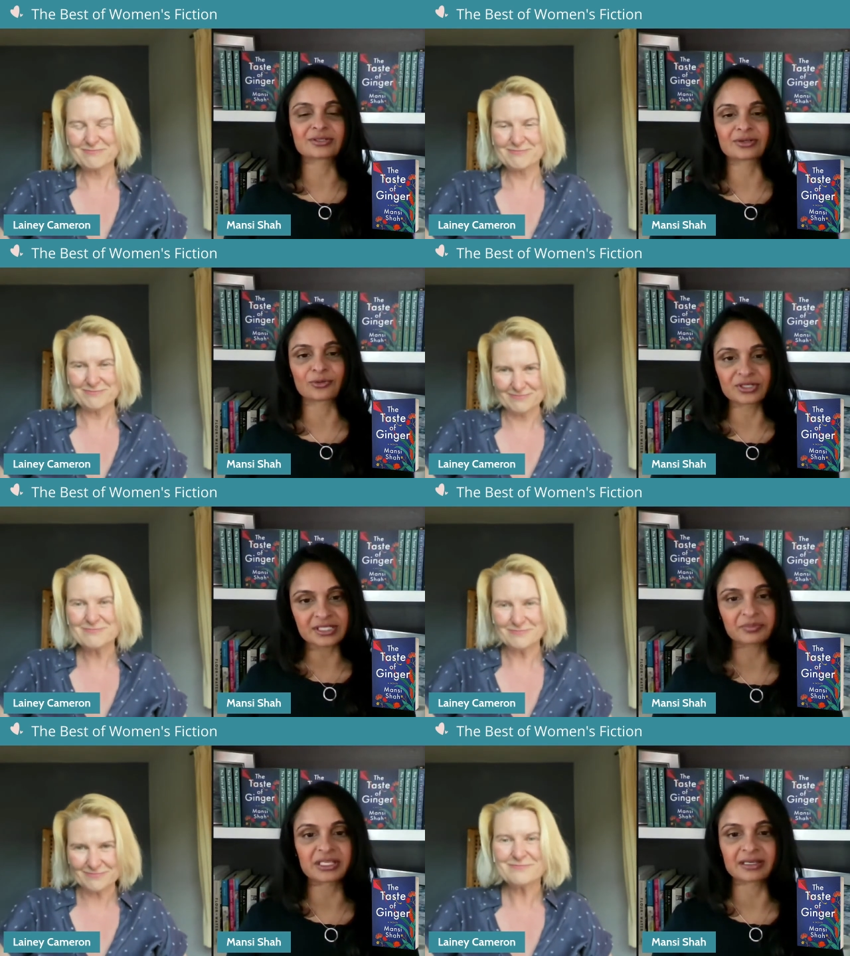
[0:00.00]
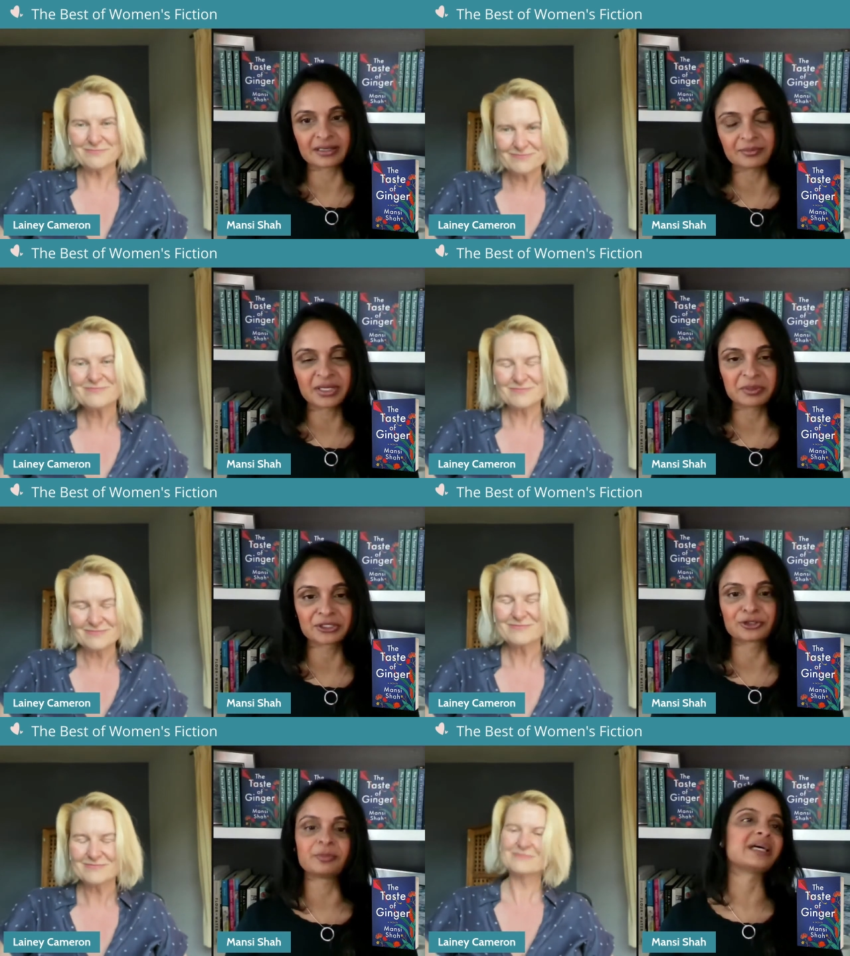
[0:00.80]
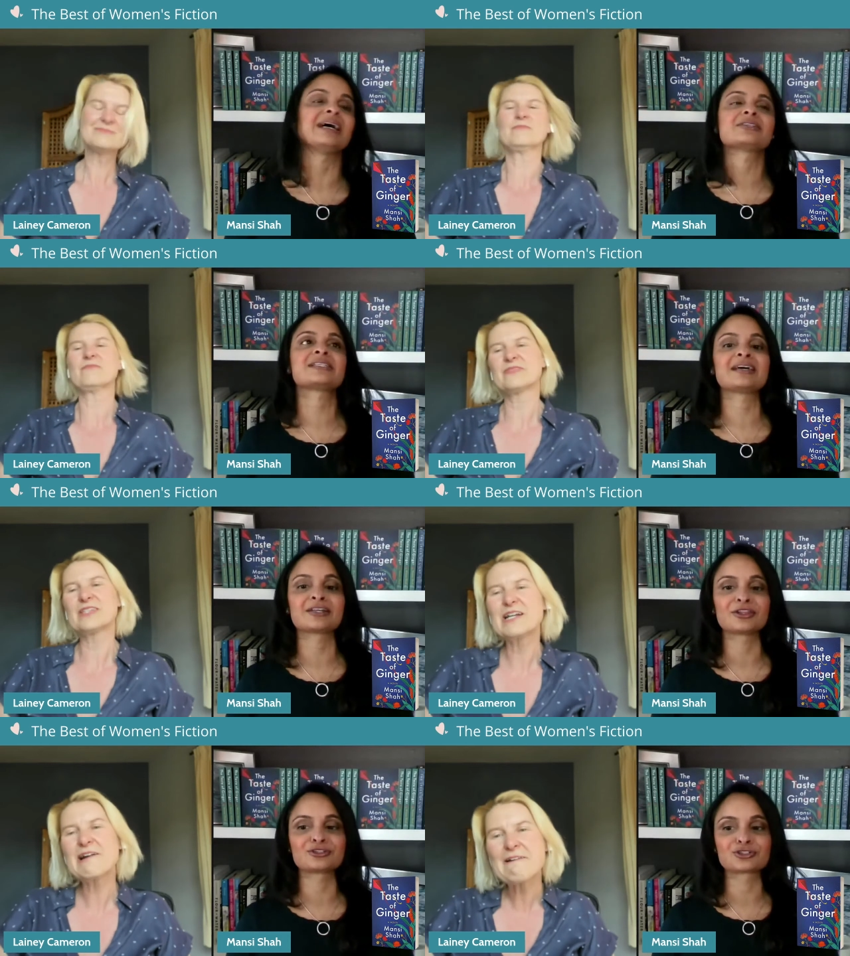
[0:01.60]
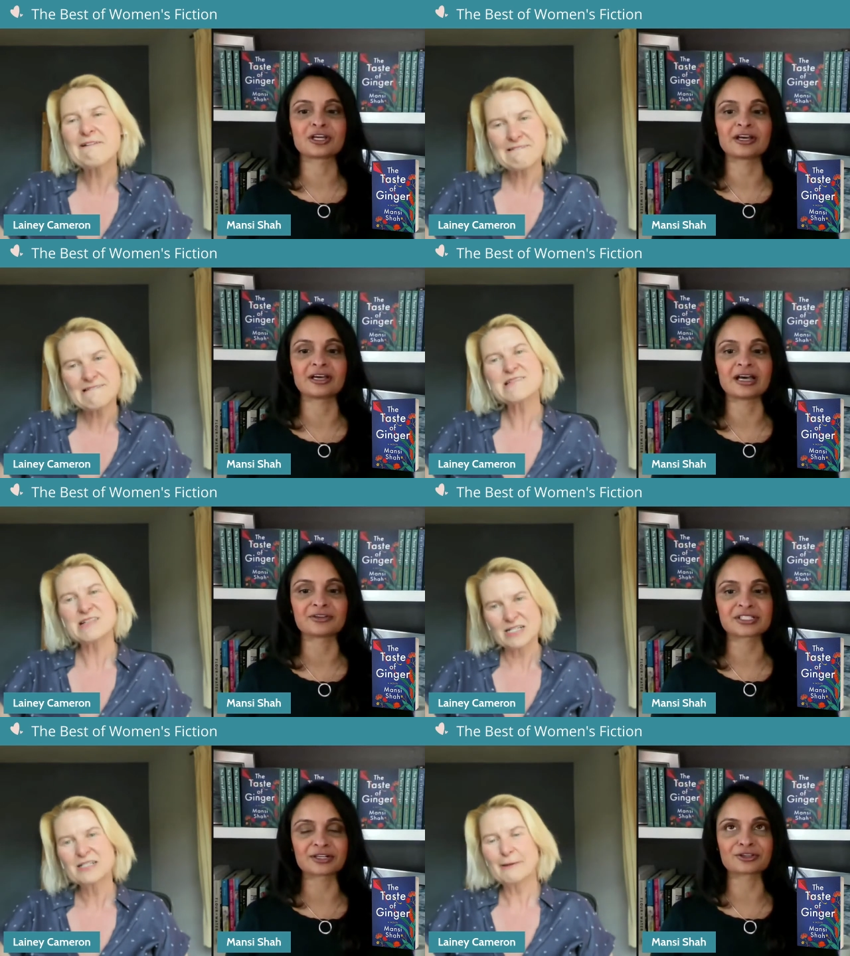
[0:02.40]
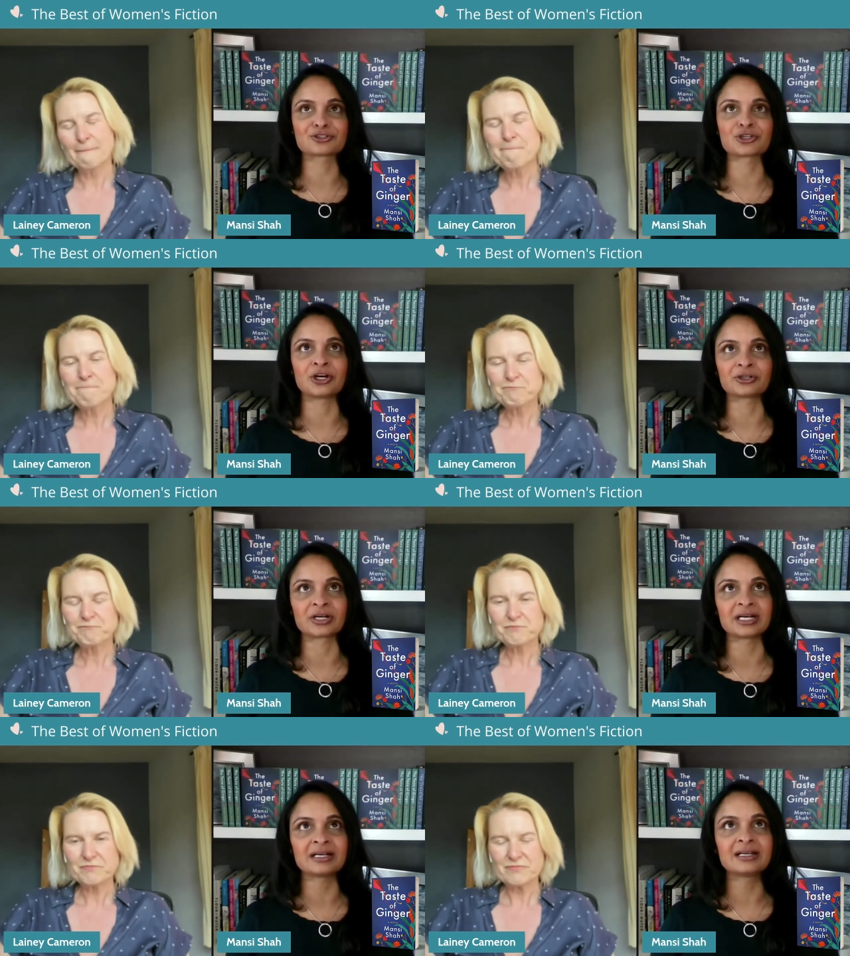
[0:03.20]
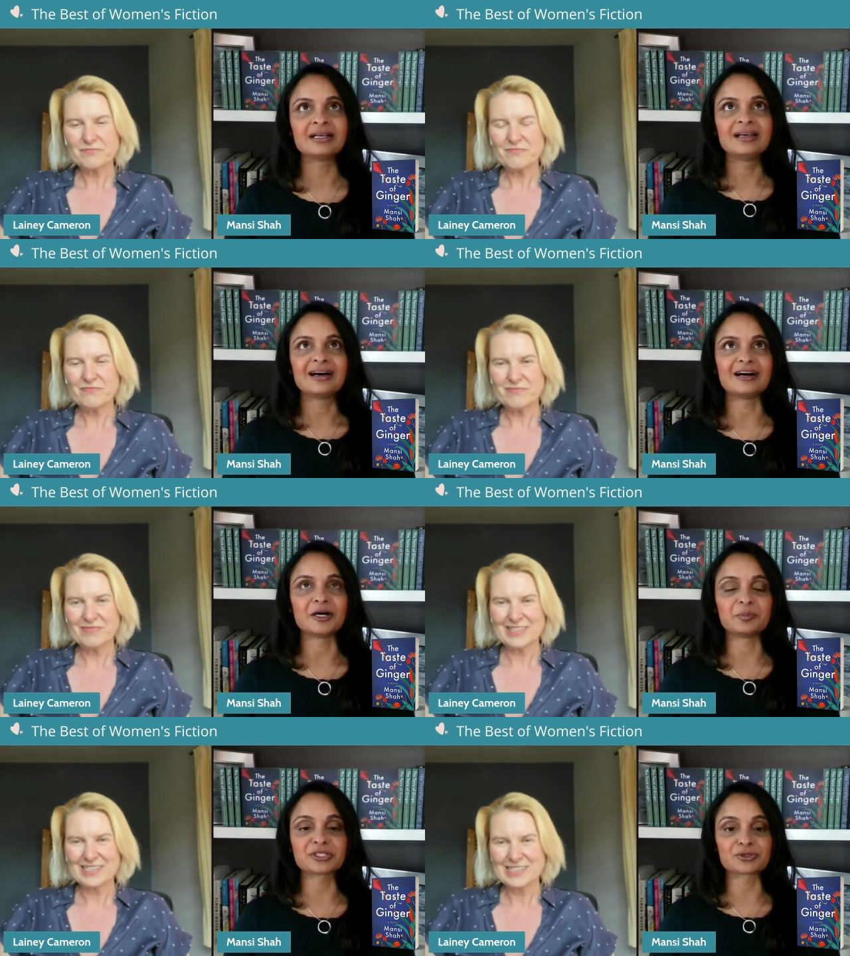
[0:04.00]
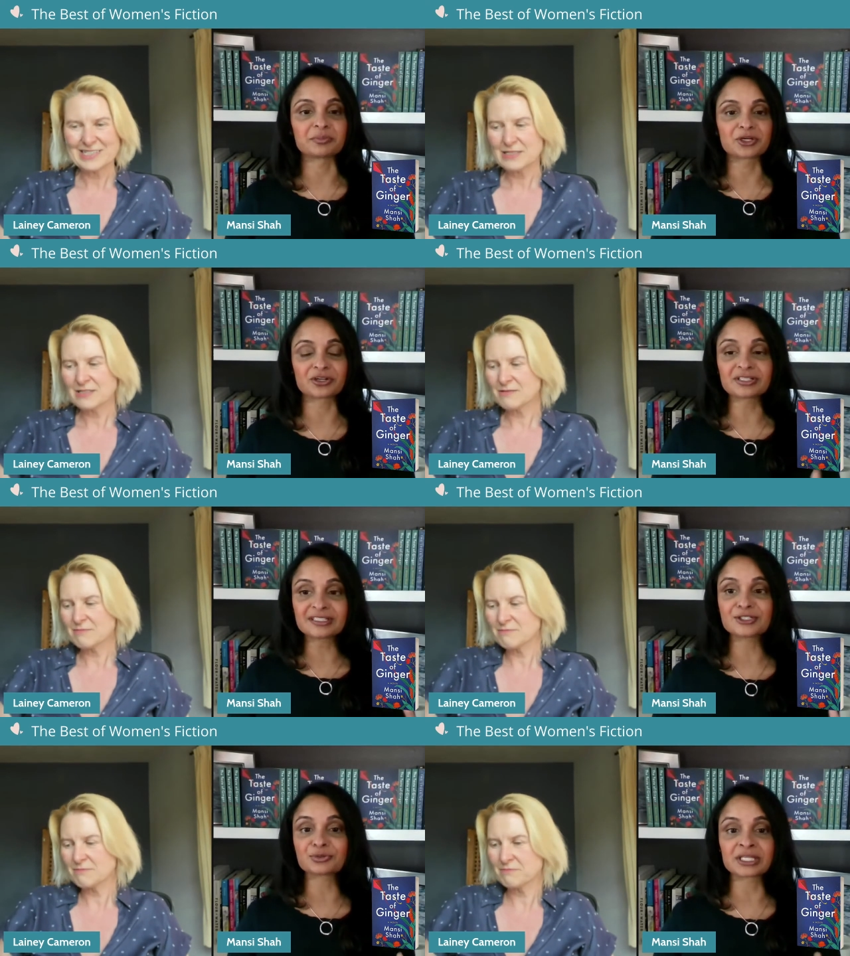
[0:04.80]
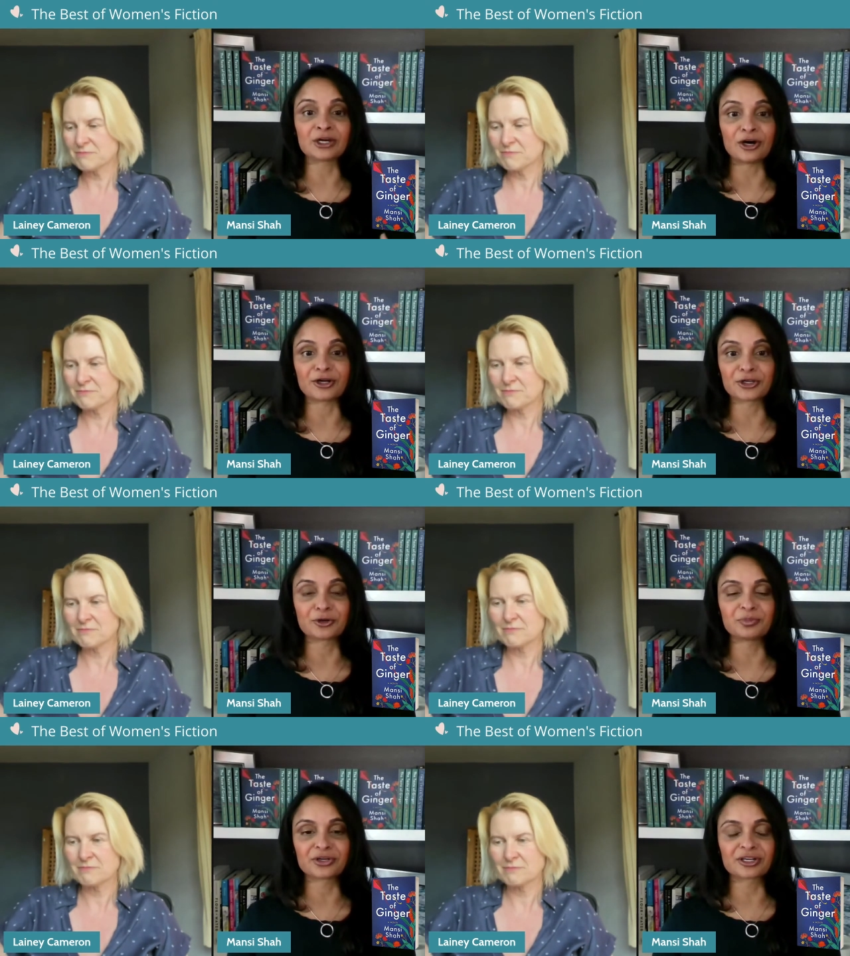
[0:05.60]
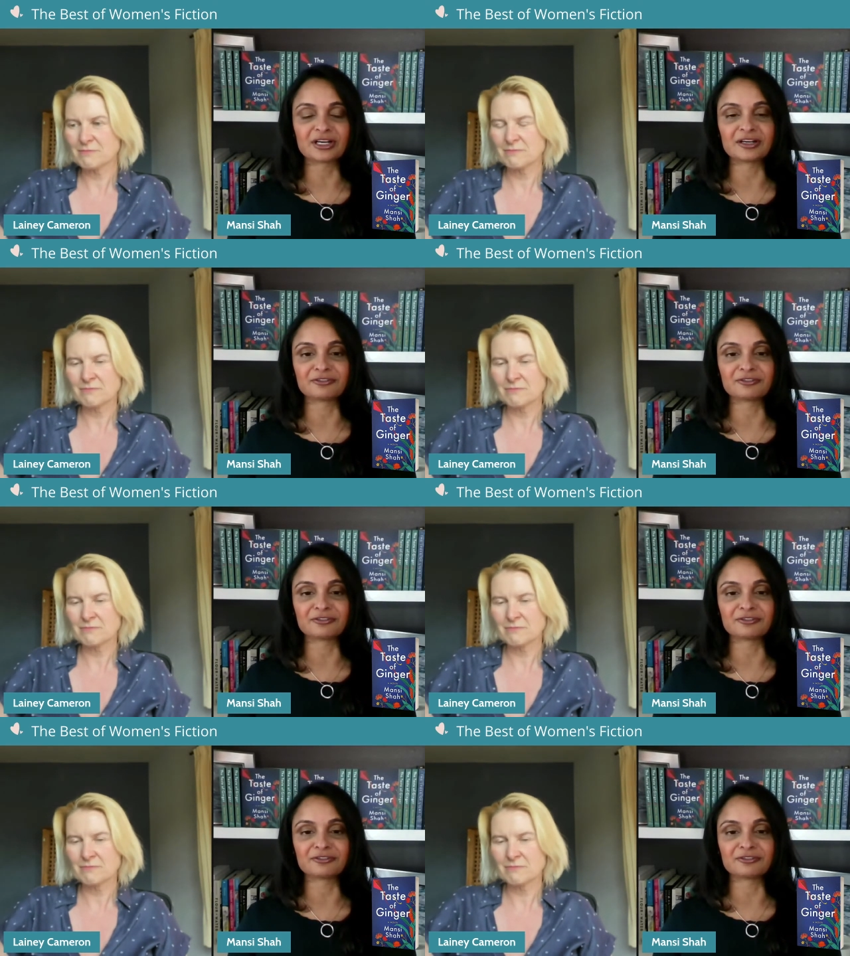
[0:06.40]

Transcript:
Speaker 1: or something maybe a little bit outside of the genre. But so I'm currently doing the audiobook of